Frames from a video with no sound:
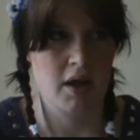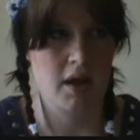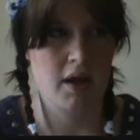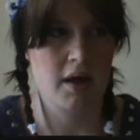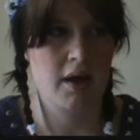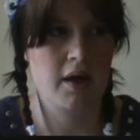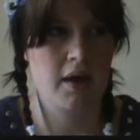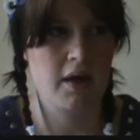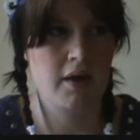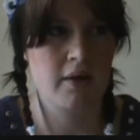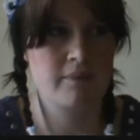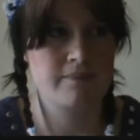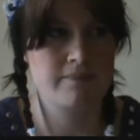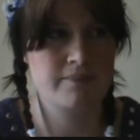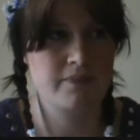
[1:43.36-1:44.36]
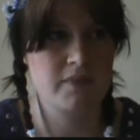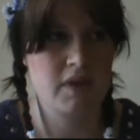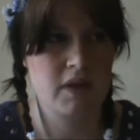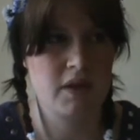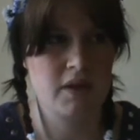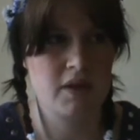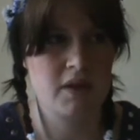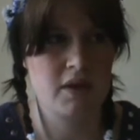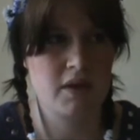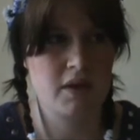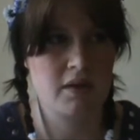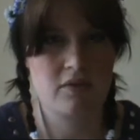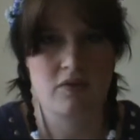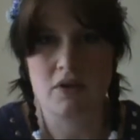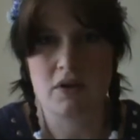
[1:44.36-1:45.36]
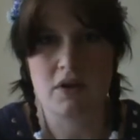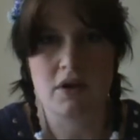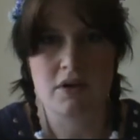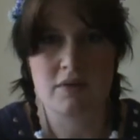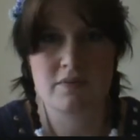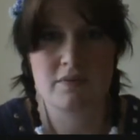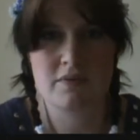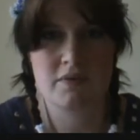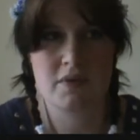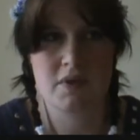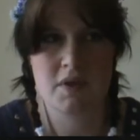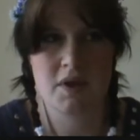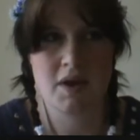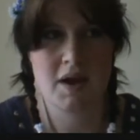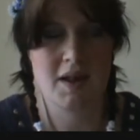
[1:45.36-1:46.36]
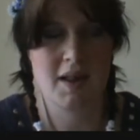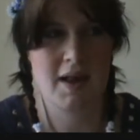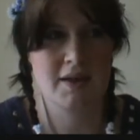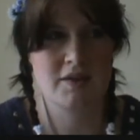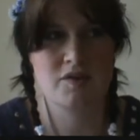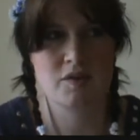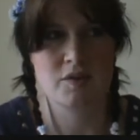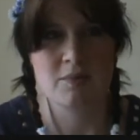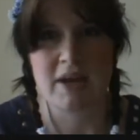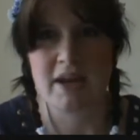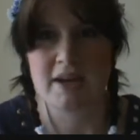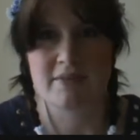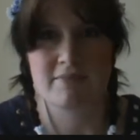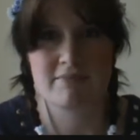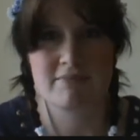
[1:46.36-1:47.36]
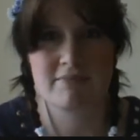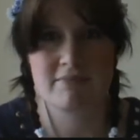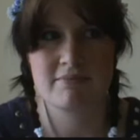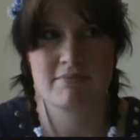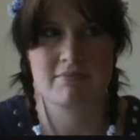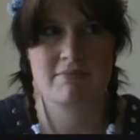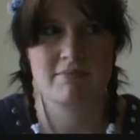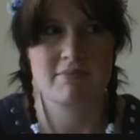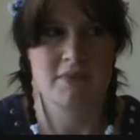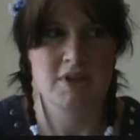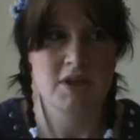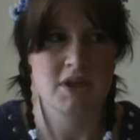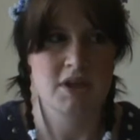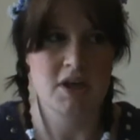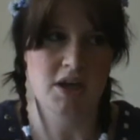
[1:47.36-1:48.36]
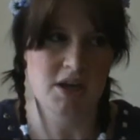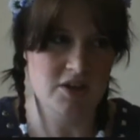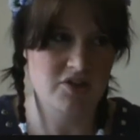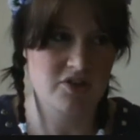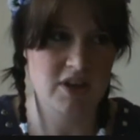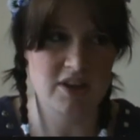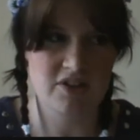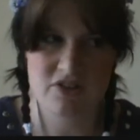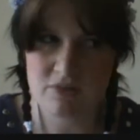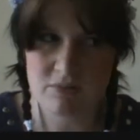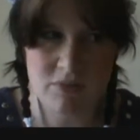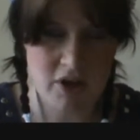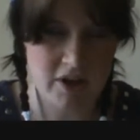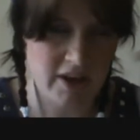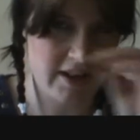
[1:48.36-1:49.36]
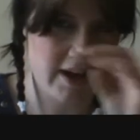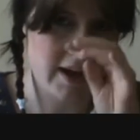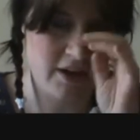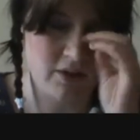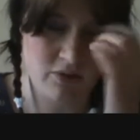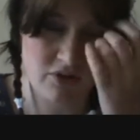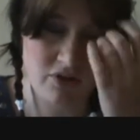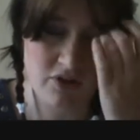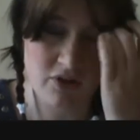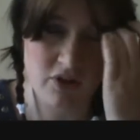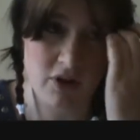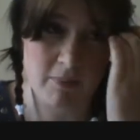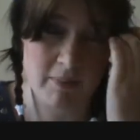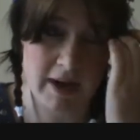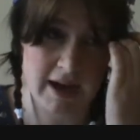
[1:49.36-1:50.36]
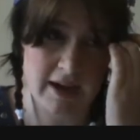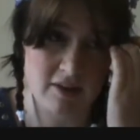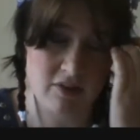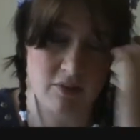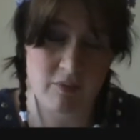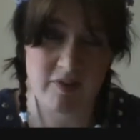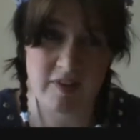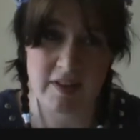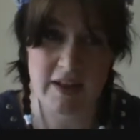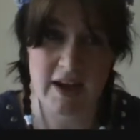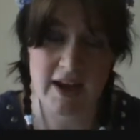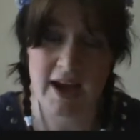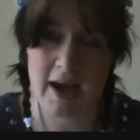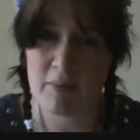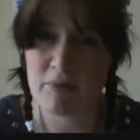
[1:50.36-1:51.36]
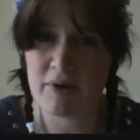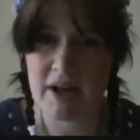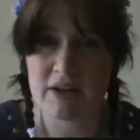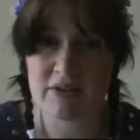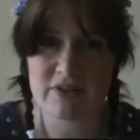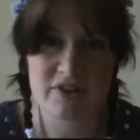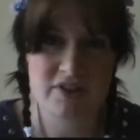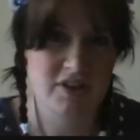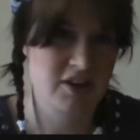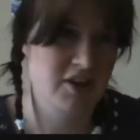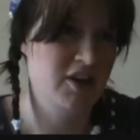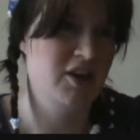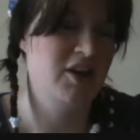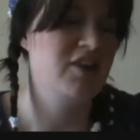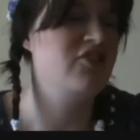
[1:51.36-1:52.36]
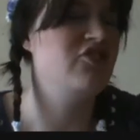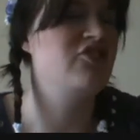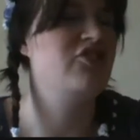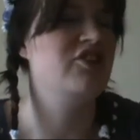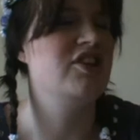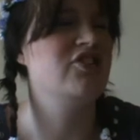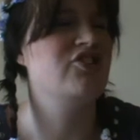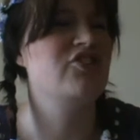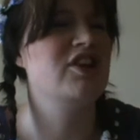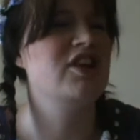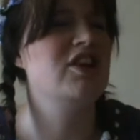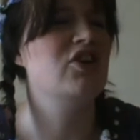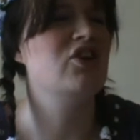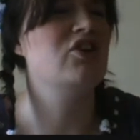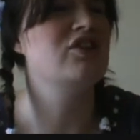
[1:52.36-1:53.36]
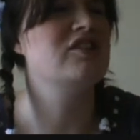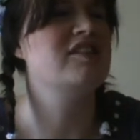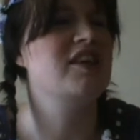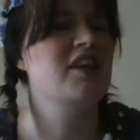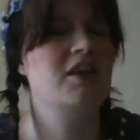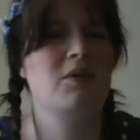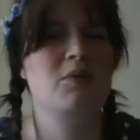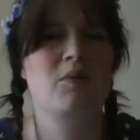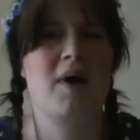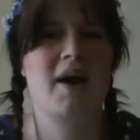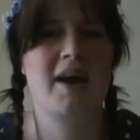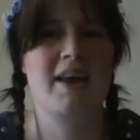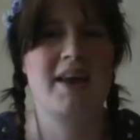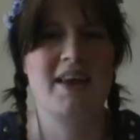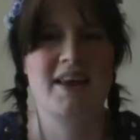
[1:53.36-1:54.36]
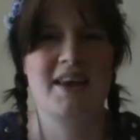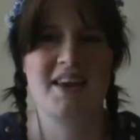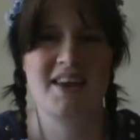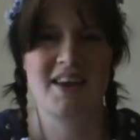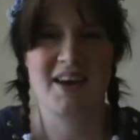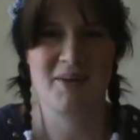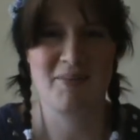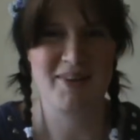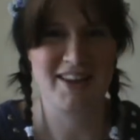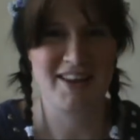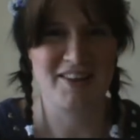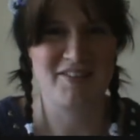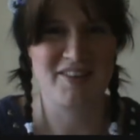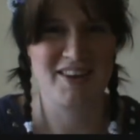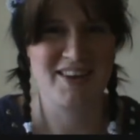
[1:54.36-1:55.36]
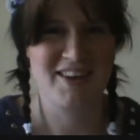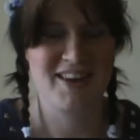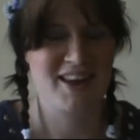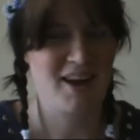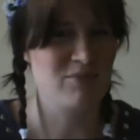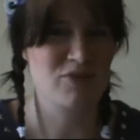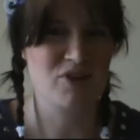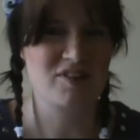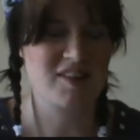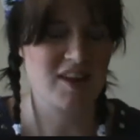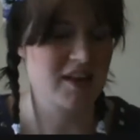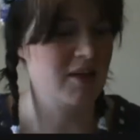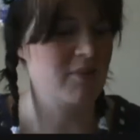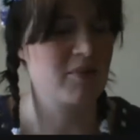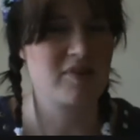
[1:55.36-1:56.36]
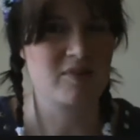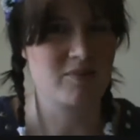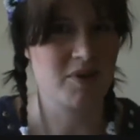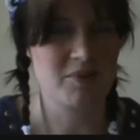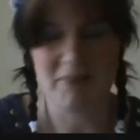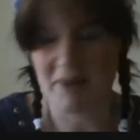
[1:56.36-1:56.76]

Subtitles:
don't know. I like Too Many. It's that Somebody That I Used To Know By, something that I can't pronounce. G-O-T-Y-E, I believe. I'm not saying it because I'm not